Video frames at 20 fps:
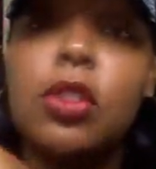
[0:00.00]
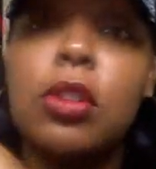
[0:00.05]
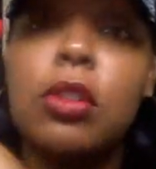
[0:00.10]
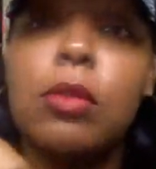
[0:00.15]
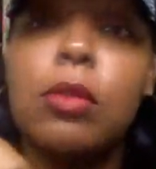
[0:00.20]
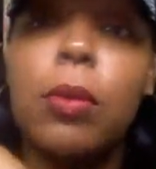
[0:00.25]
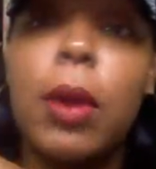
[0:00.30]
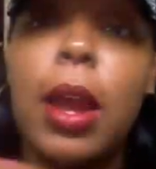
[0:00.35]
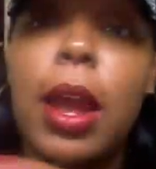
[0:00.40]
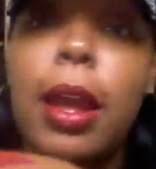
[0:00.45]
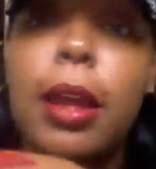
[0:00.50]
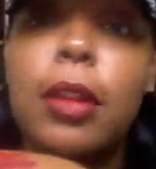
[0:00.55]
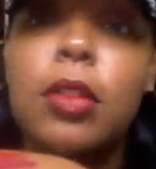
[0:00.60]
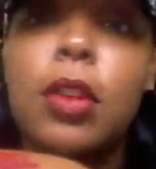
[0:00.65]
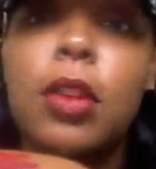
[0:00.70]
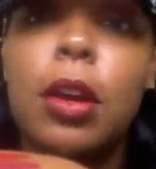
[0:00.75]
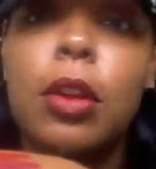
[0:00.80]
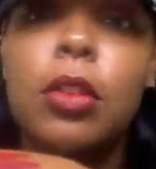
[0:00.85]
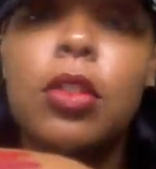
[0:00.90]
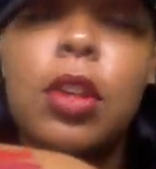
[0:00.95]
two
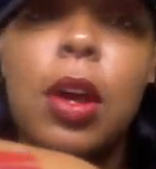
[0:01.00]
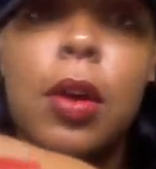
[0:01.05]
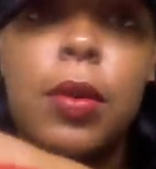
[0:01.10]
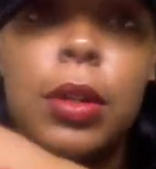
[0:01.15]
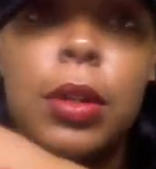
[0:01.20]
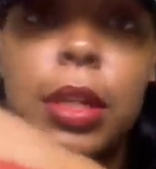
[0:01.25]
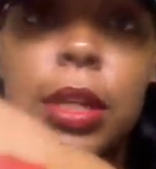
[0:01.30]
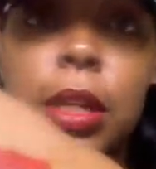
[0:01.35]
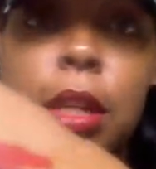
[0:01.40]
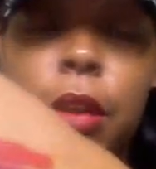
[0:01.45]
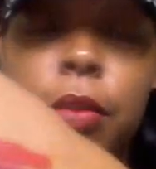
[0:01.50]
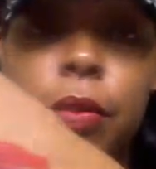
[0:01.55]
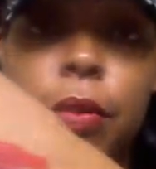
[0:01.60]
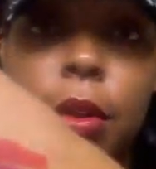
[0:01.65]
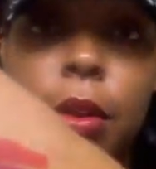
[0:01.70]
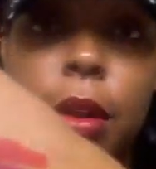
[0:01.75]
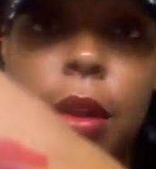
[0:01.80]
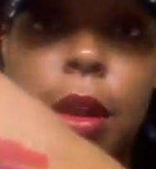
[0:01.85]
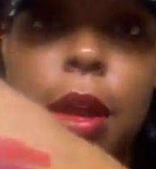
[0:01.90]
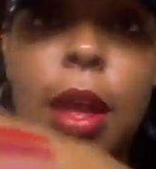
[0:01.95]
reds are totally
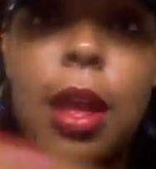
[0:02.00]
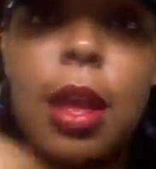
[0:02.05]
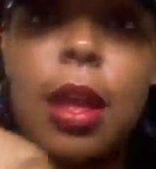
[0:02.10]
different.